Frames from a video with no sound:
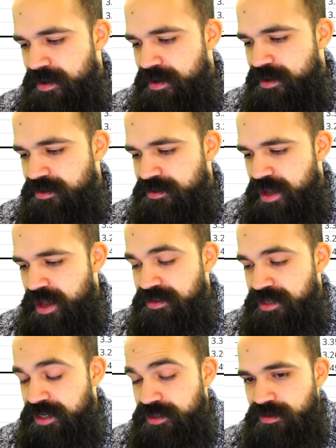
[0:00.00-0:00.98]

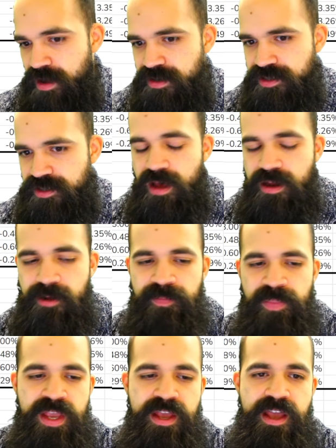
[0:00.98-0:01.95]
ST Solana Solana,
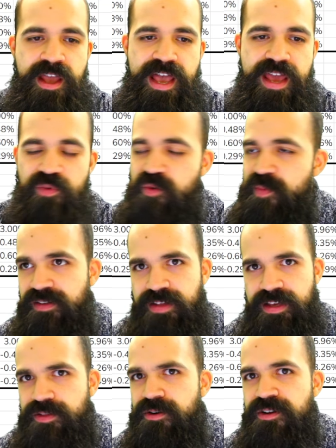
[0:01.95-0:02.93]
and we were making
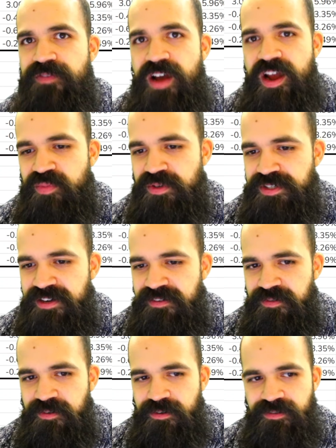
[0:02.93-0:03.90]
like 35%
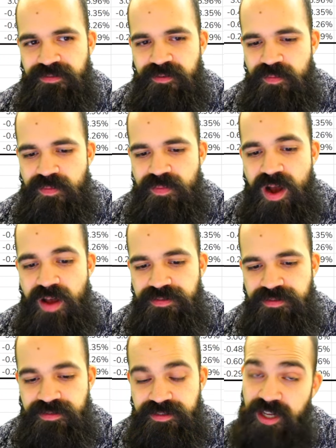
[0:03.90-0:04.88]
for for
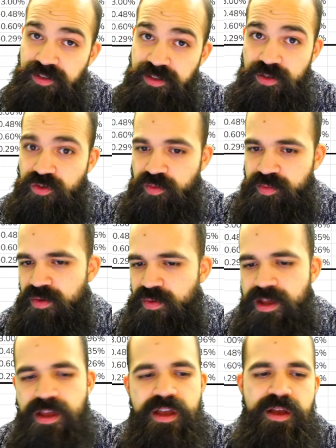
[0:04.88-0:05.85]
months. Delta neutral, by the
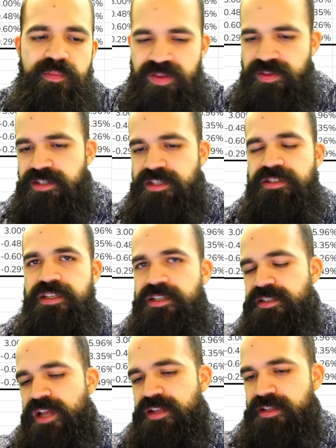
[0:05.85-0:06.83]
way. But this is this is
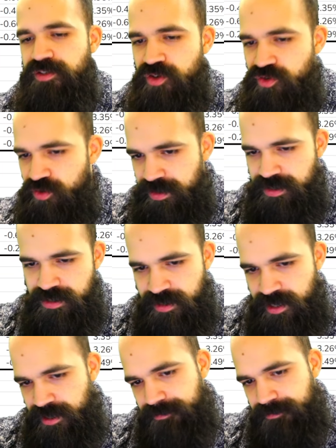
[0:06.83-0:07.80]
not Delta neutral. This is
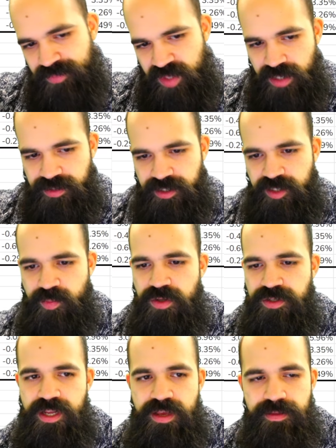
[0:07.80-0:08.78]
like Delta
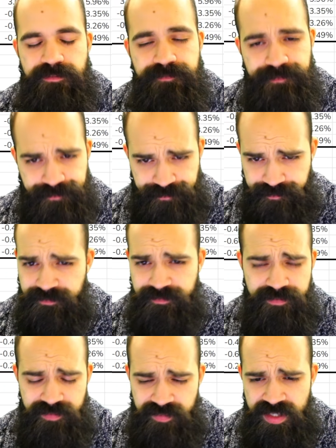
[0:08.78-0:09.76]
exposed to ETH.
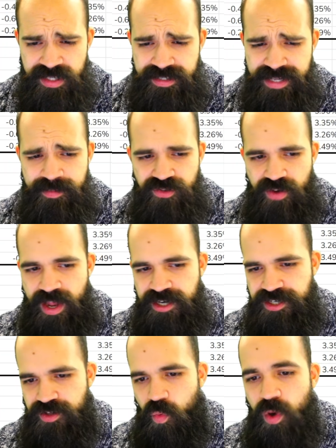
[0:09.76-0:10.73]
Same strategy
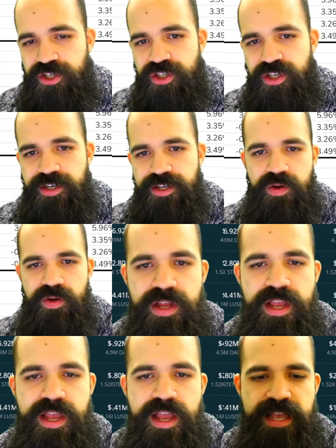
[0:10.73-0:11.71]
though. What you're going to do
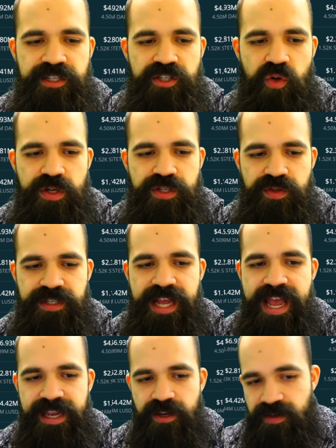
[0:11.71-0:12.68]
is you're going to
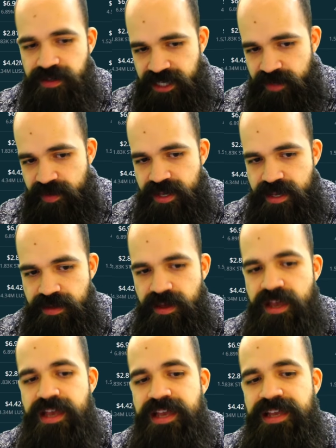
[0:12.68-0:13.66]
take your CB ETH.
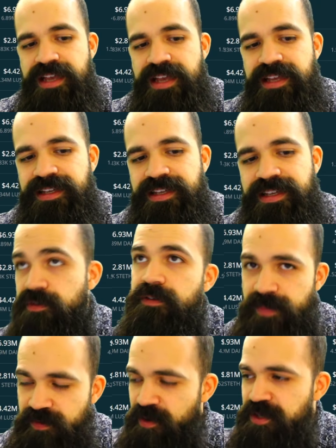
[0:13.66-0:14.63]
Well,
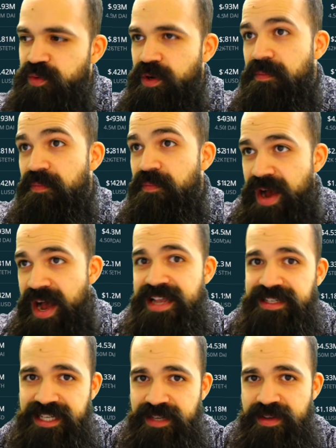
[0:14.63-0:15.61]
First, you want to buy
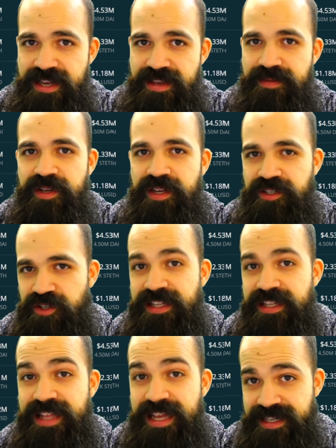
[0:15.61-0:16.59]
CB ETH because you're
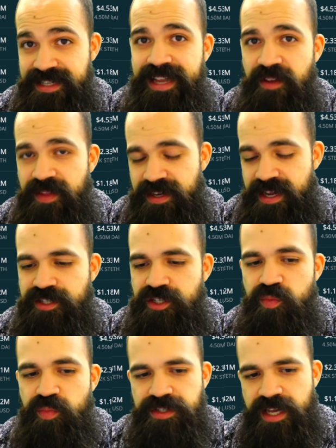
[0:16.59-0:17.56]
getting that discount, that nice
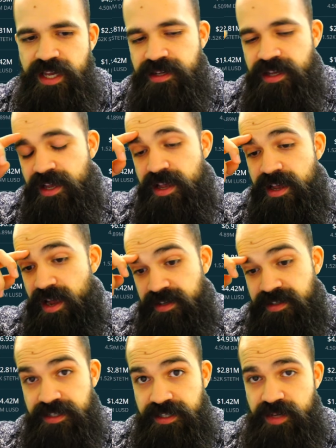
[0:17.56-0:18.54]
2%, because uh,
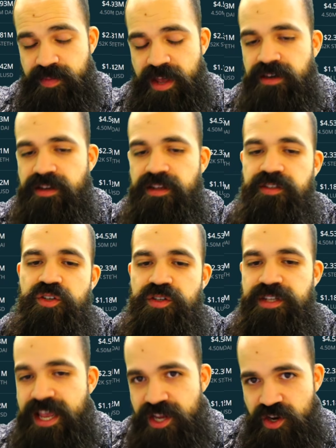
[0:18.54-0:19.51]
it's depegged. So you
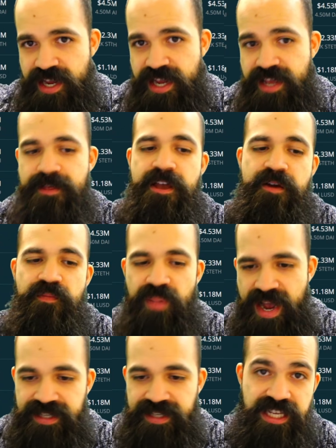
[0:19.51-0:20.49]
take your ETH,
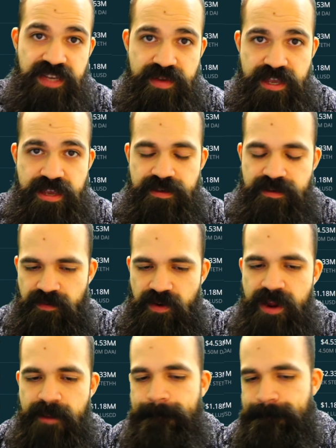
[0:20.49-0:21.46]
buy CB ETH,
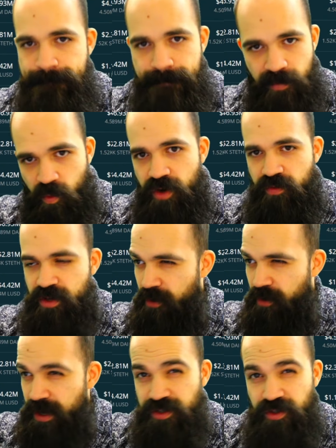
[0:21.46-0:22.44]
right? Wonderful. You've
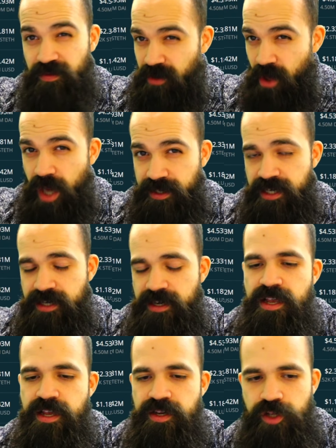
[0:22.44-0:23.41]
already sort of locked in
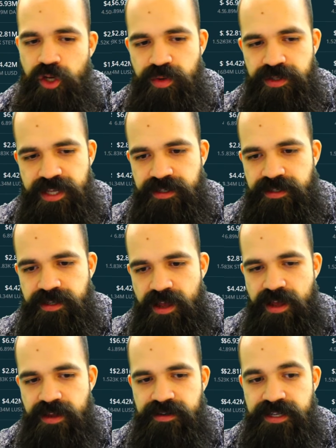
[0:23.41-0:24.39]
2%
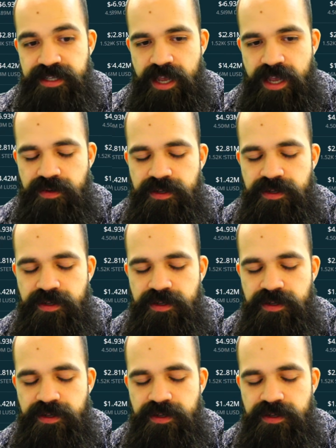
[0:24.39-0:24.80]
uh, discount.